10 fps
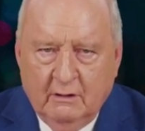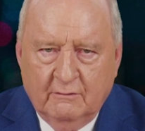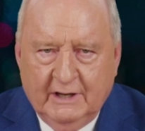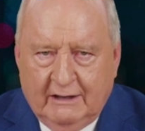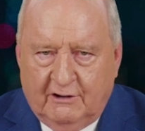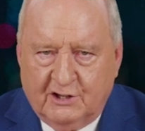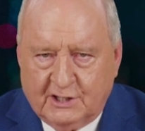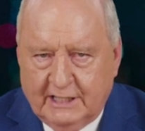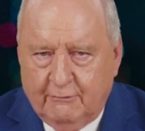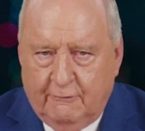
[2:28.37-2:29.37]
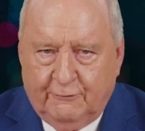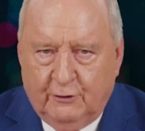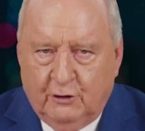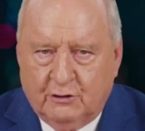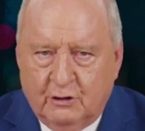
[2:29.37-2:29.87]
variously
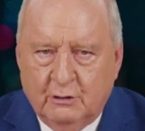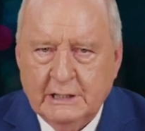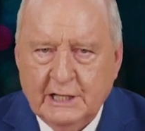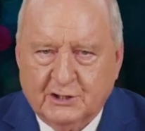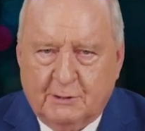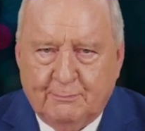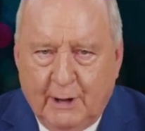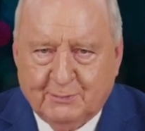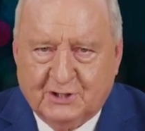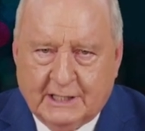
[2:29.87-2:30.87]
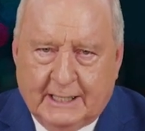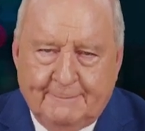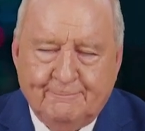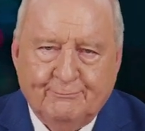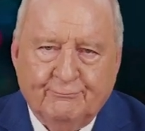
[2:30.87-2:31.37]
referred to as a pop star.